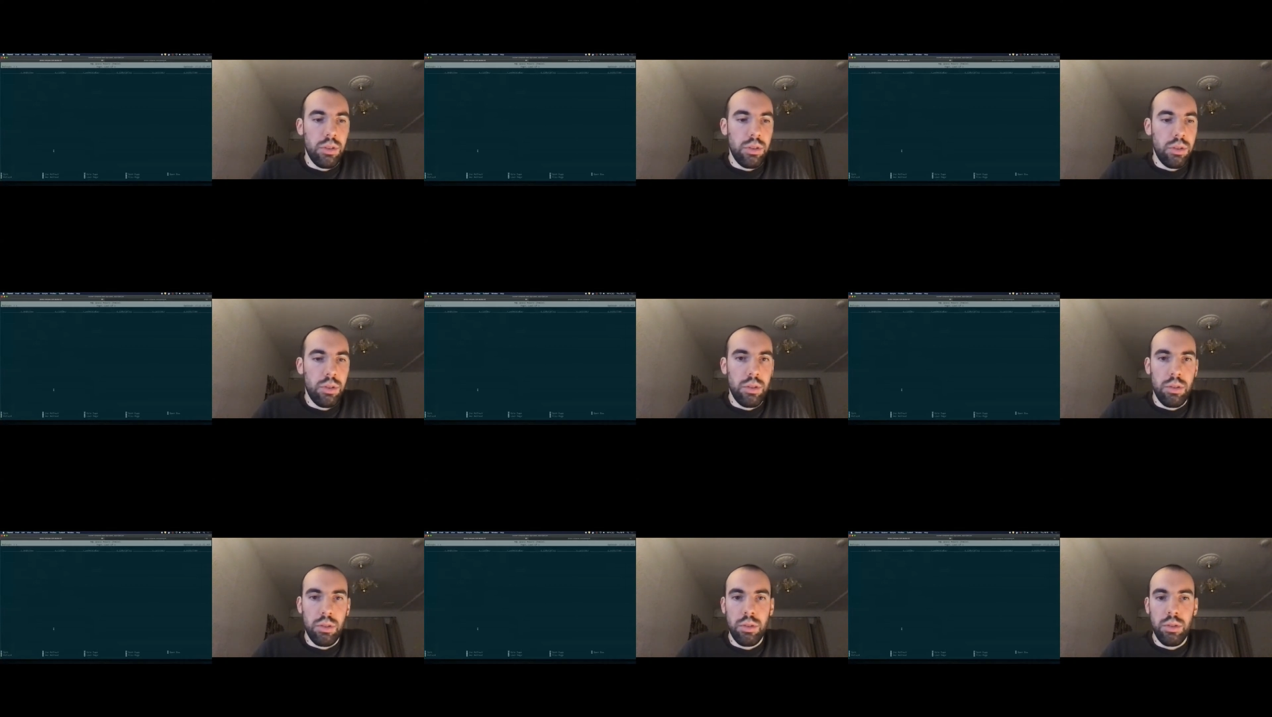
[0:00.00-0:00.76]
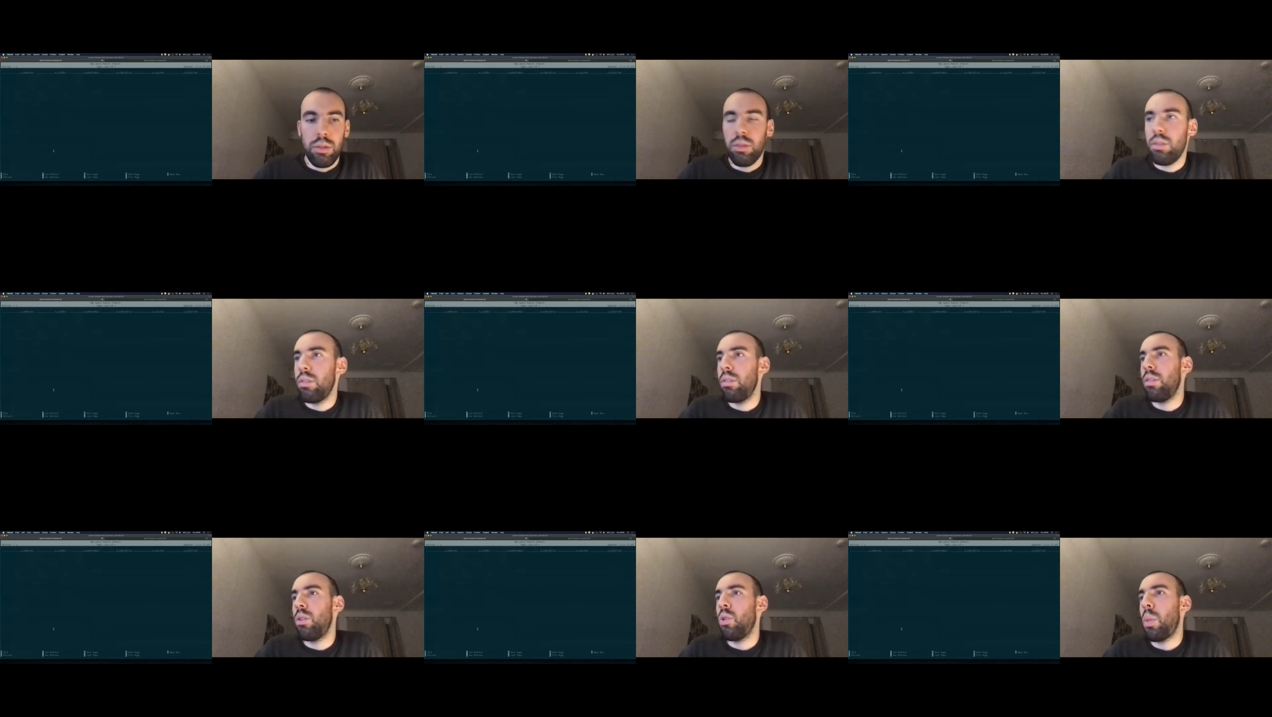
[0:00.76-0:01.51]

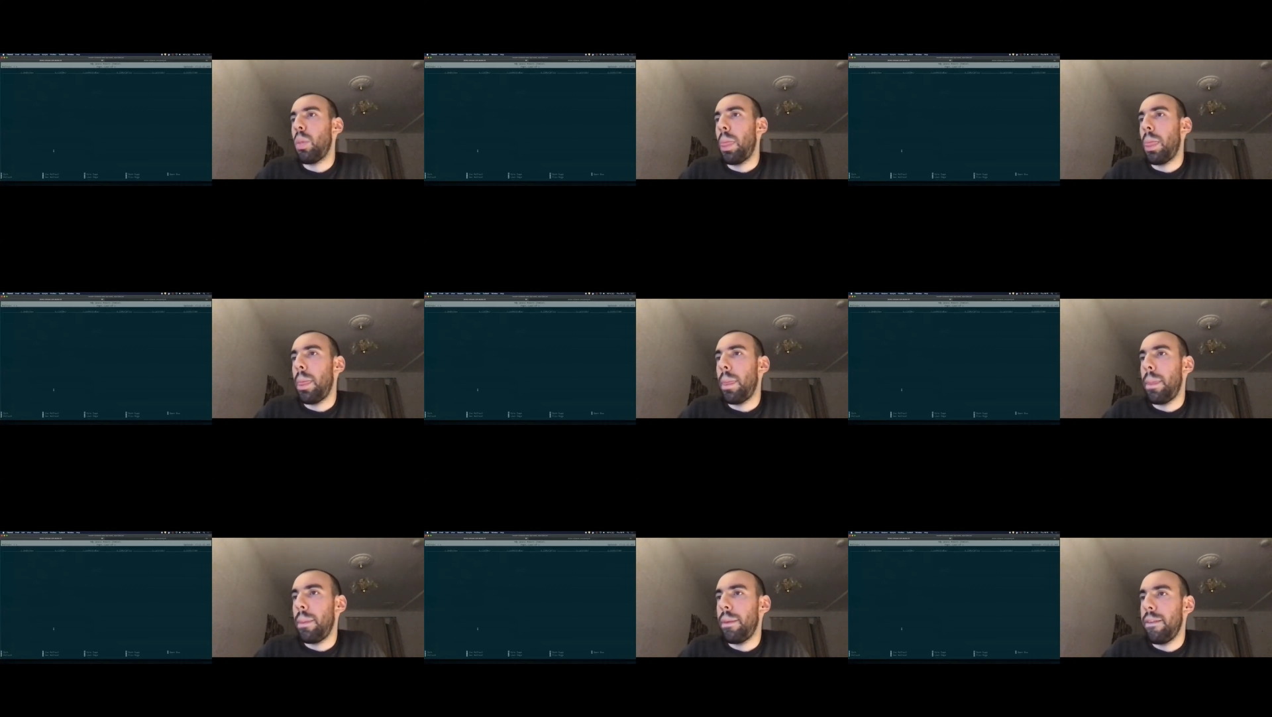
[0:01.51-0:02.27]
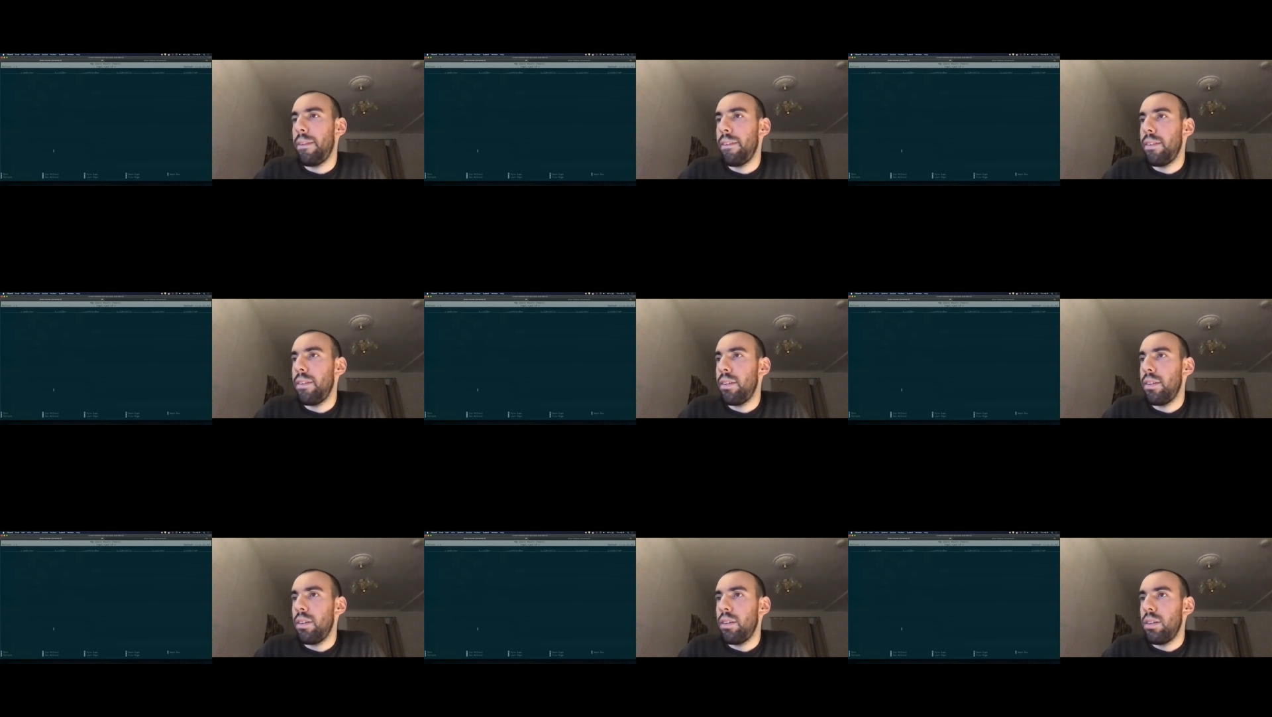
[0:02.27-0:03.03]

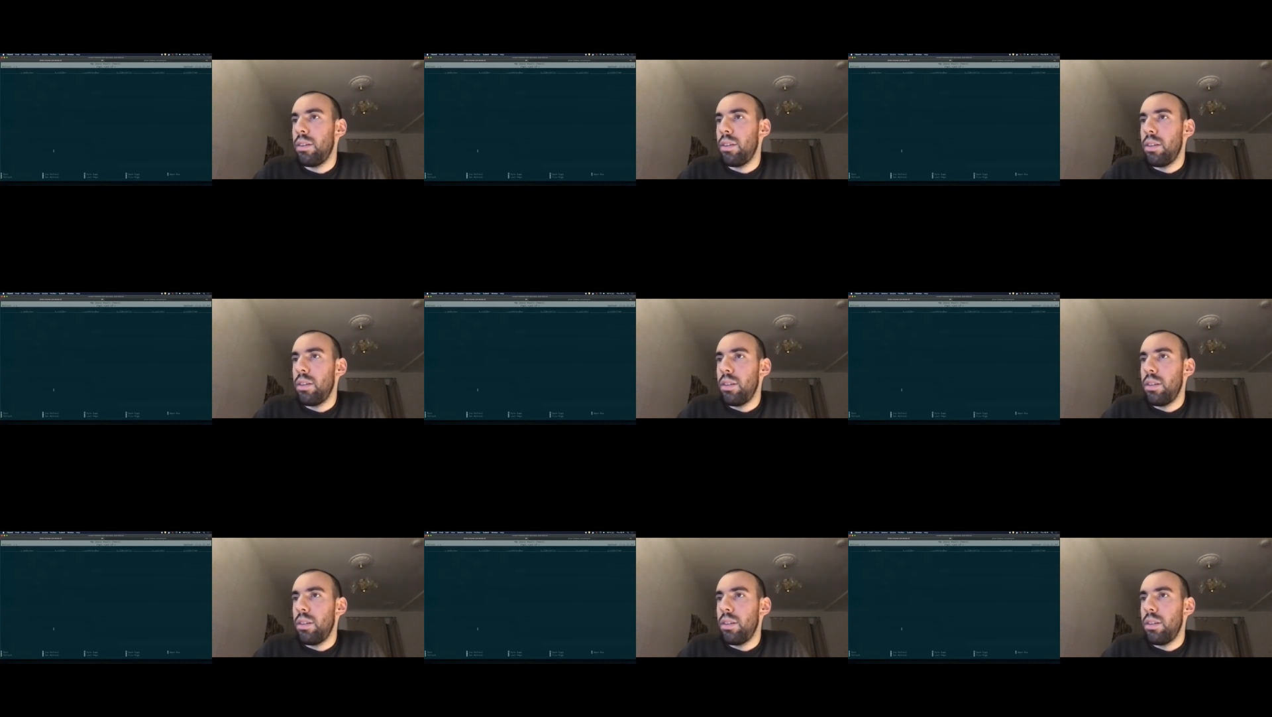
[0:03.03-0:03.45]
(silence)